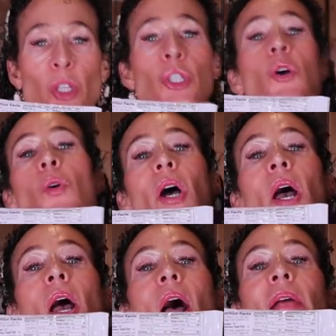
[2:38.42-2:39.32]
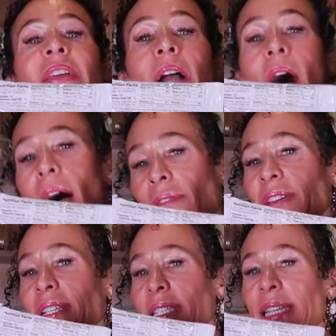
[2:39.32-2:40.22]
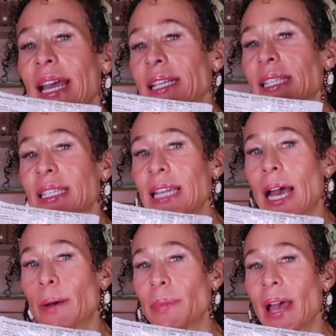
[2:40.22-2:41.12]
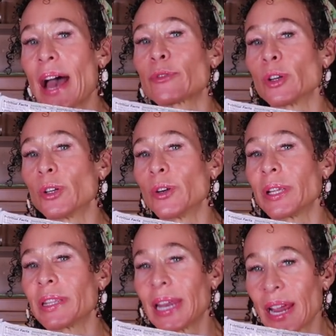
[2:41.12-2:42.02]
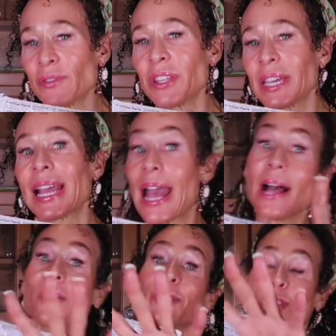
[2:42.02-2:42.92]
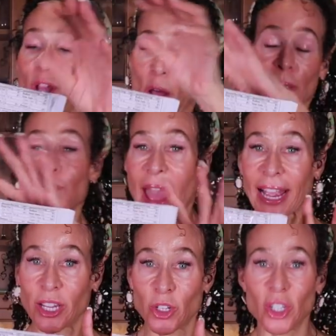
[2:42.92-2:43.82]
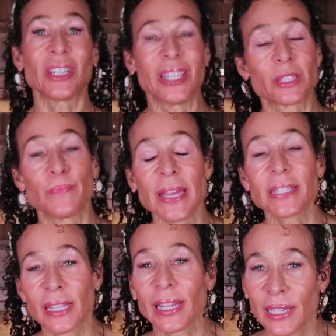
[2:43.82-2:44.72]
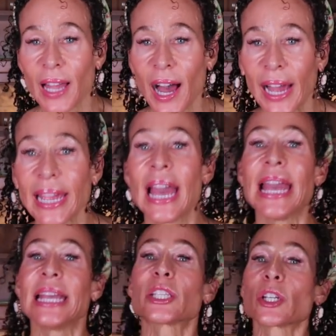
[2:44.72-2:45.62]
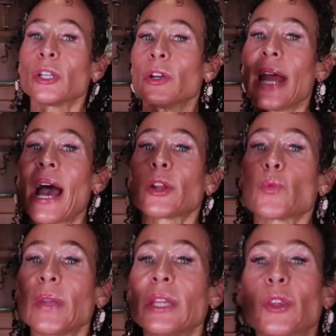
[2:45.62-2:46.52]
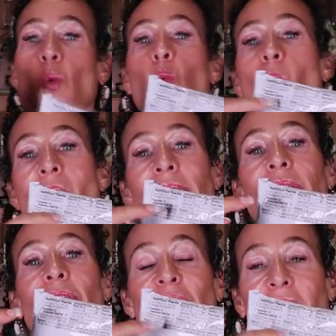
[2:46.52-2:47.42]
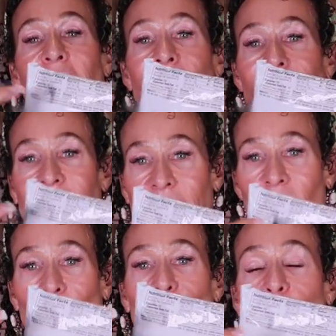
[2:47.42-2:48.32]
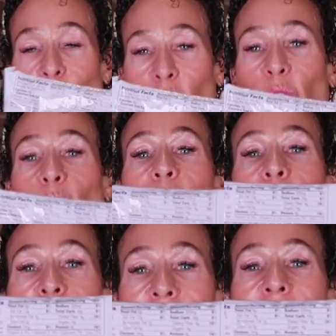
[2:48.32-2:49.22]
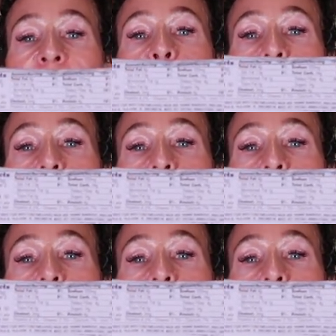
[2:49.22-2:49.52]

So, the obvious next step after learning that everything else on the package is basically a lie is to learn how to read the one thing that tells you the